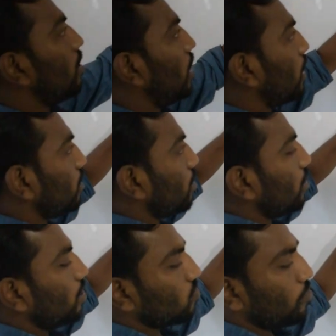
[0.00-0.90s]

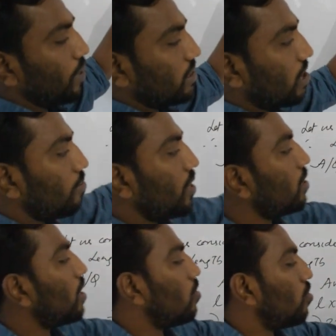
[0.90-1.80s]
length. So
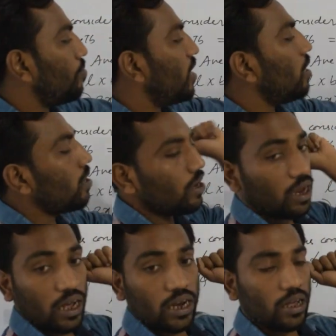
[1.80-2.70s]
measurement cannot be
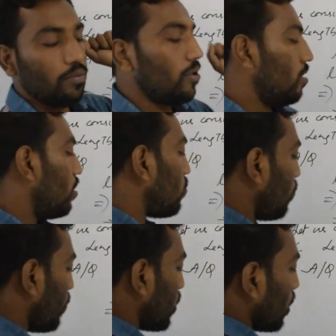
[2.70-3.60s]
negative.
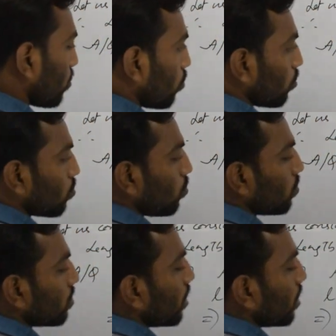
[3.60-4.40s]
So we can conclude